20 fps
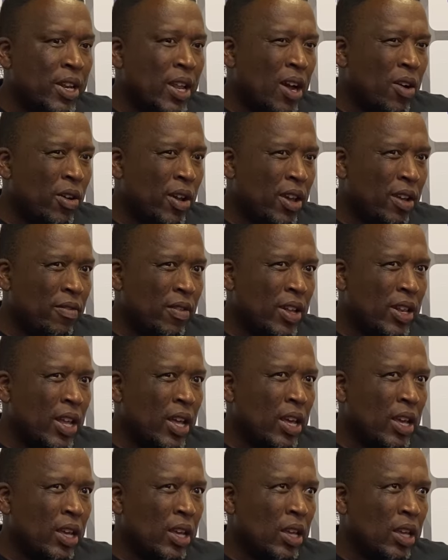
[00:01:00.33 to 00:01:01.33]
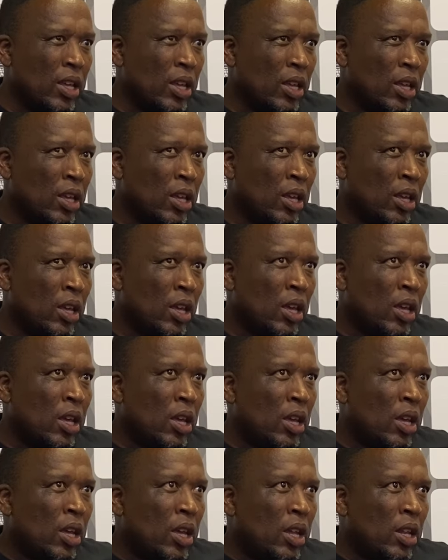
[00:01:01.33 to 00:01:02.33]
However, the
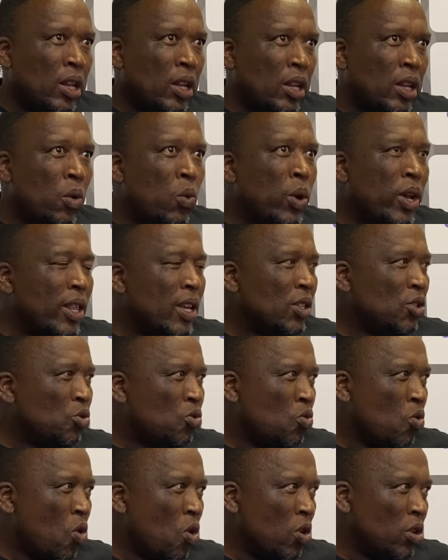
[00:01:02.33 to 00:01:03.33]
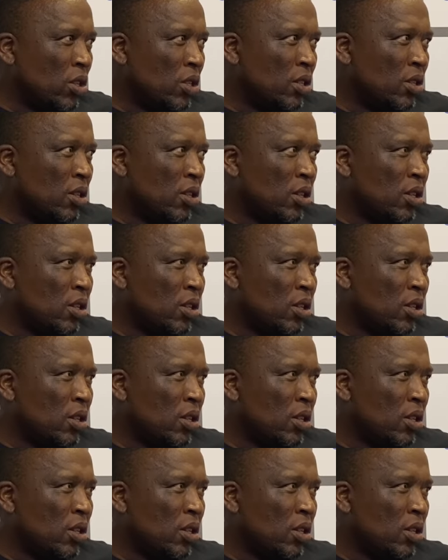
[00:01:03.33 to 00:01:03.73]
weather is too hot,